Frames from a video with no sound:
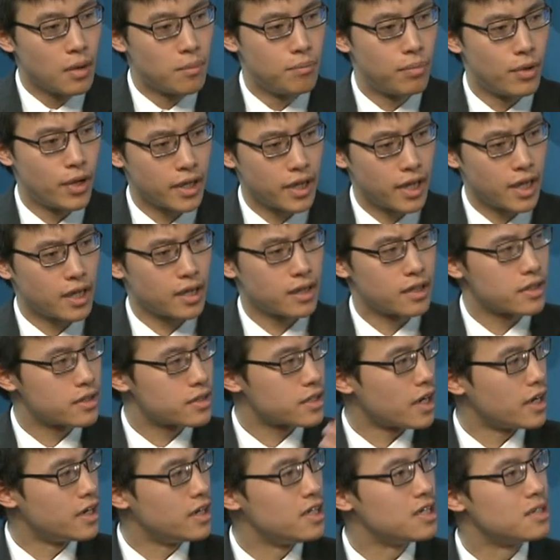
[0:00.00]
Bringing
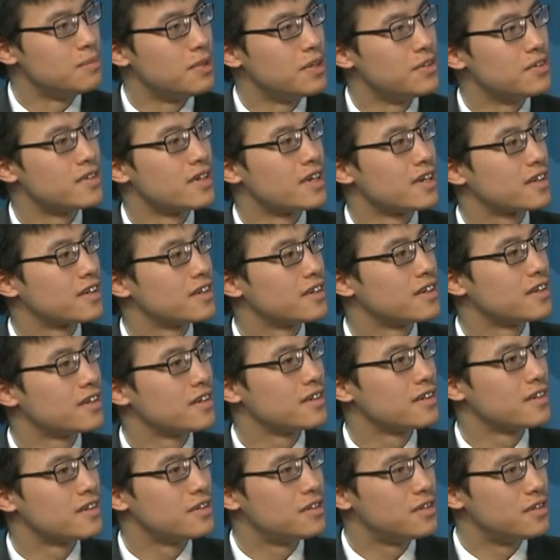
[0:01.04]
Chinese music
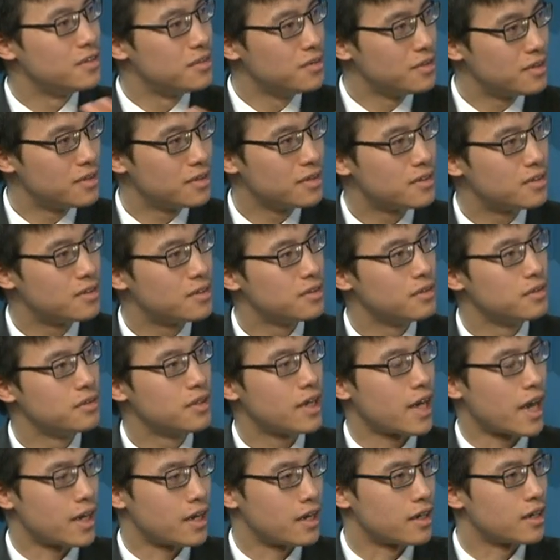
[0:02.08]
to
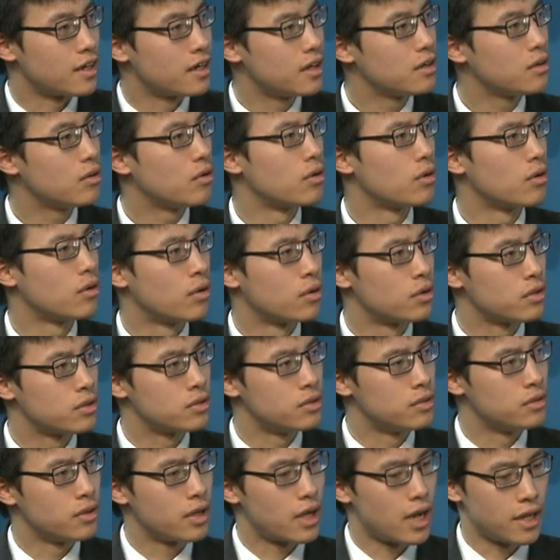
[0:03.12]
Canada,
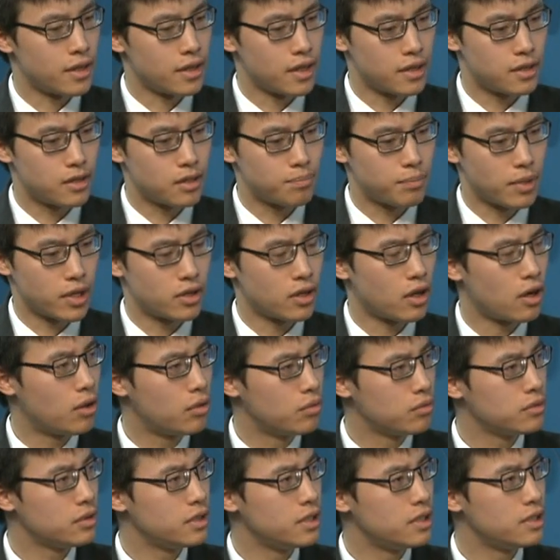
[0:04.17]
but not
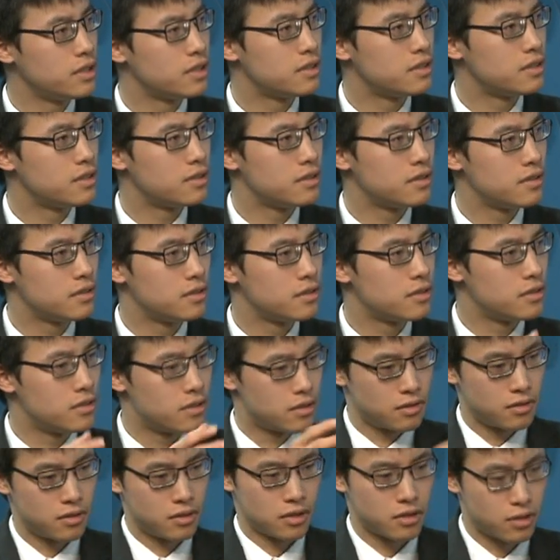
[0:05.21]
only
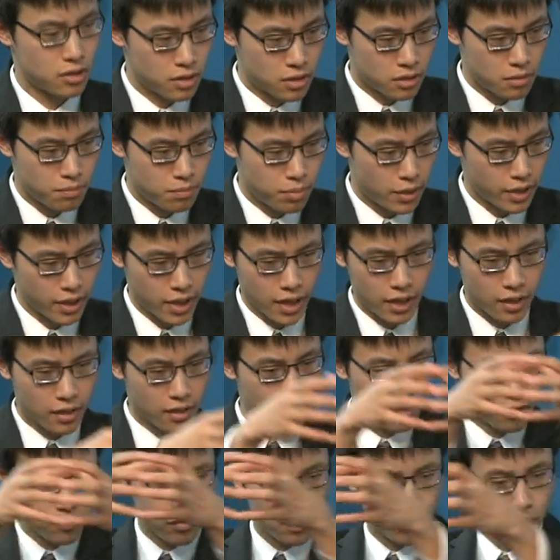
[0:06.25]

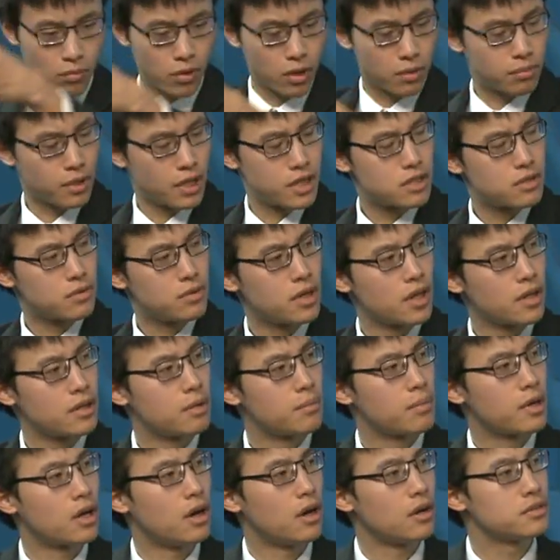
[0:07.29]
bringing from one place to another,
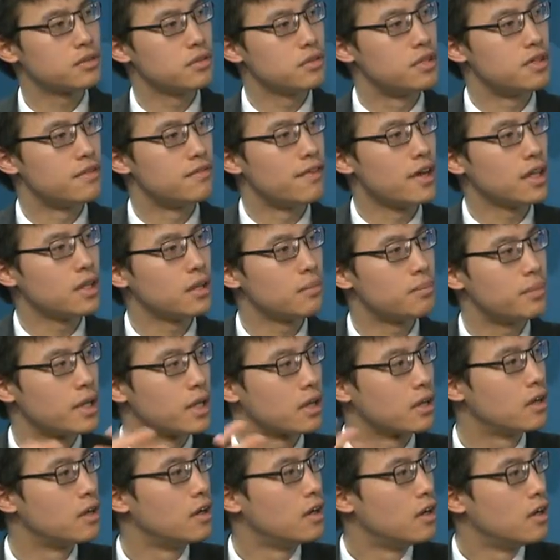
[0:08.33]
but also
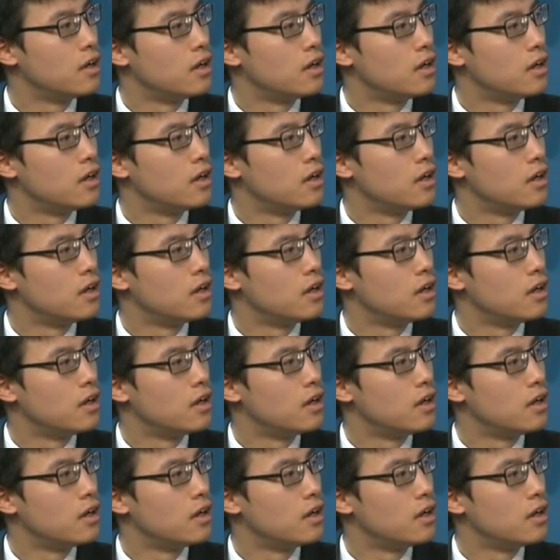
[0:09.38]
developing